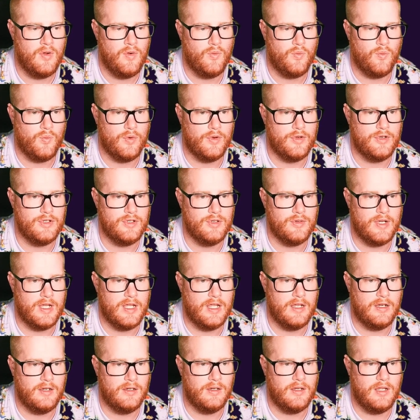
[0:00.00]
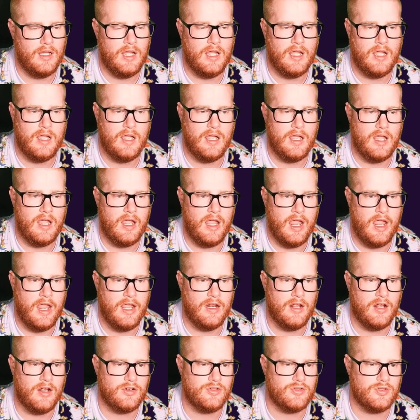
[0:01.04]
we're doing
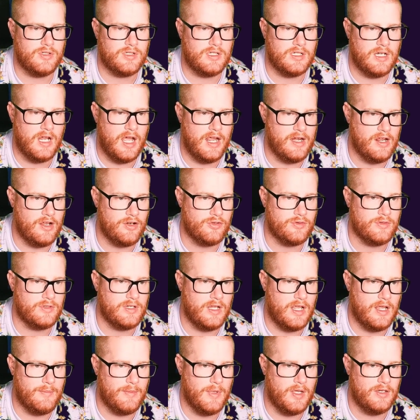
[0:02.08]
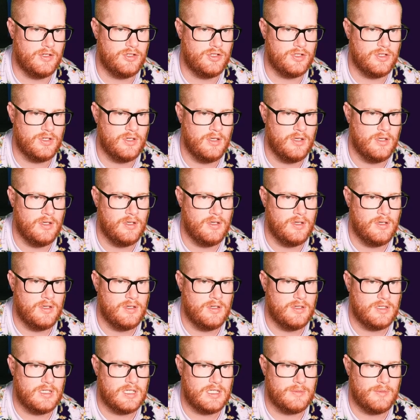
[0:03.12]
800 to 900 damage.
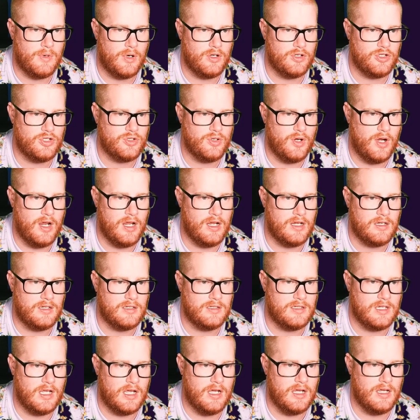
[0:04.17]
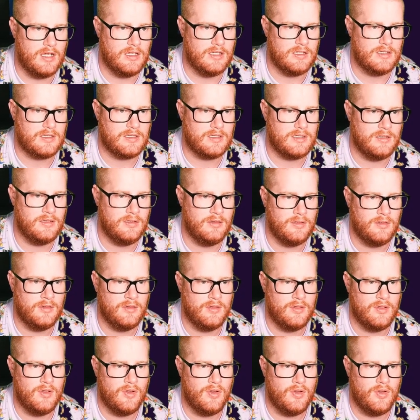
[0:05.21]
Smart Strike does
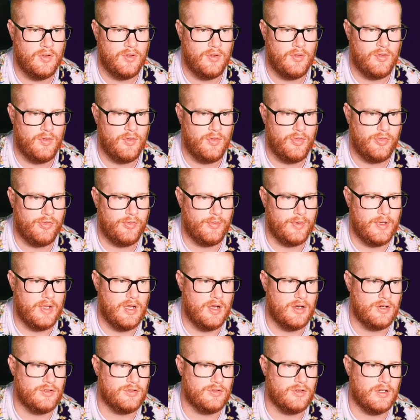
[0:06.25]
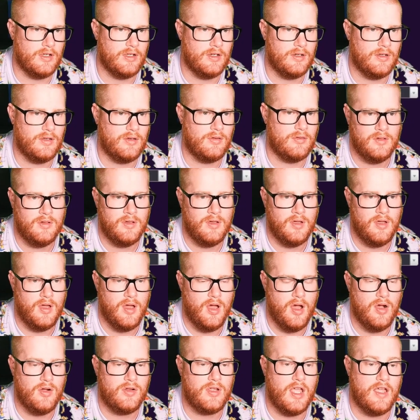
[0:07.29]
300.
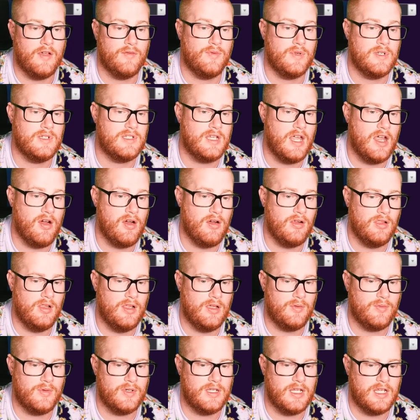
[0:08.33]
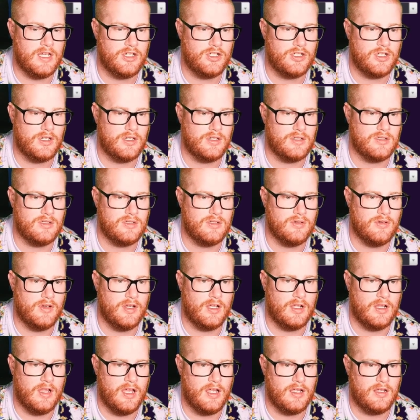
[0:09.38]
Okay, if we Terra Liquidation is
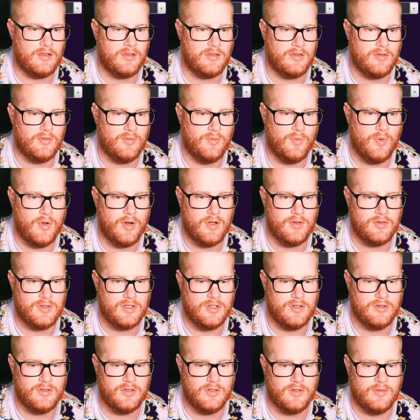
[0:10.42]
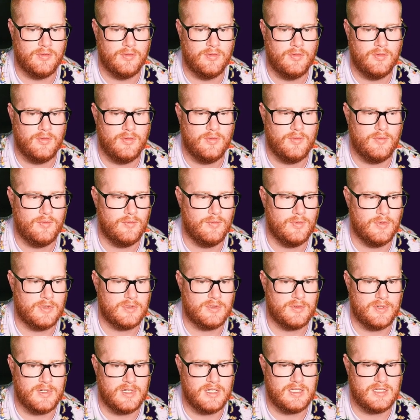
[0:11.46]
doing like 102 to
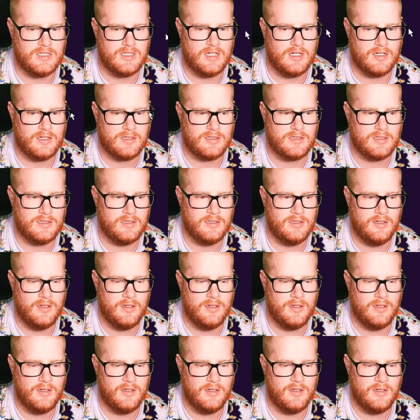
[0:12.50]
126.